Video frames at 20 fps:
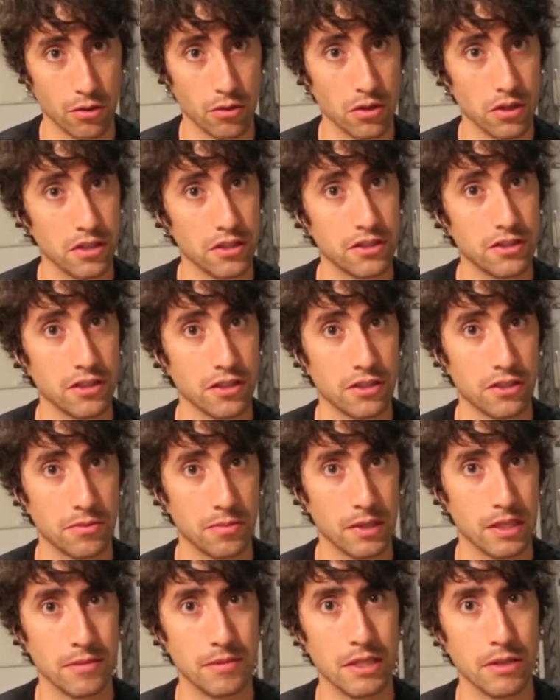or just
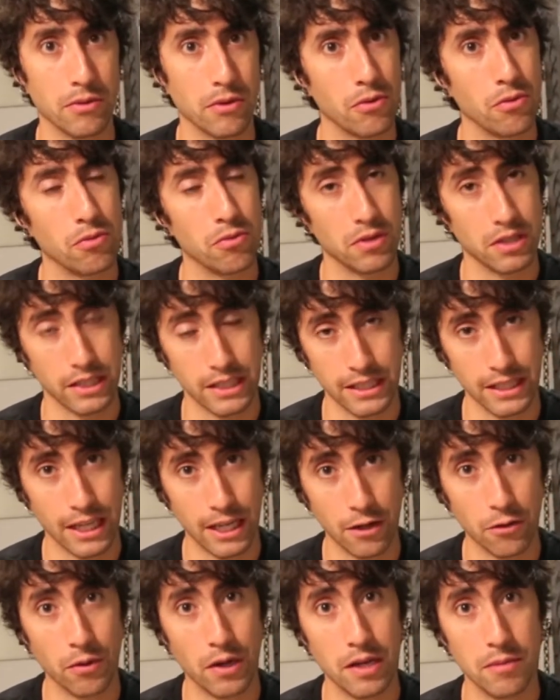experimenting with really
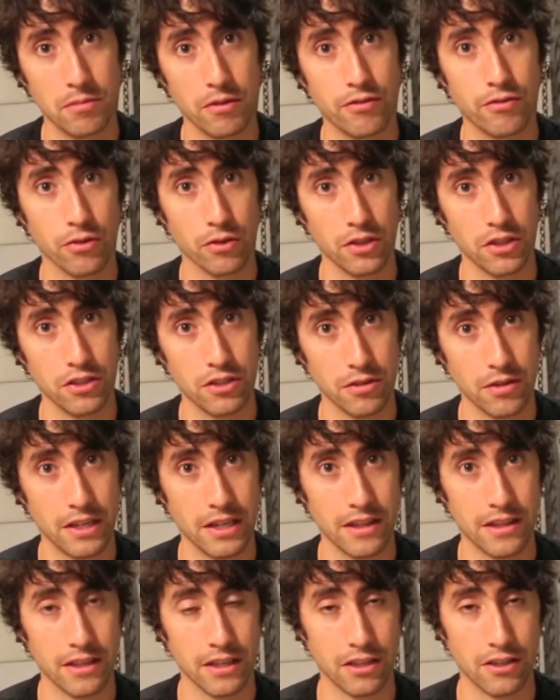lightweight before you do
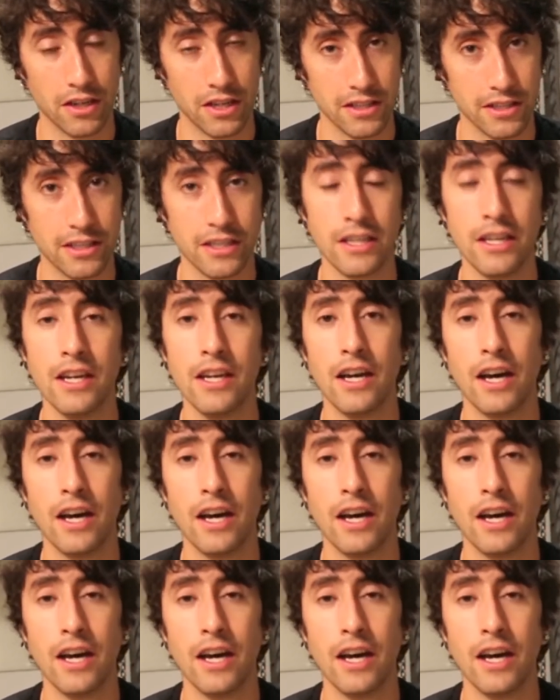anything crazy.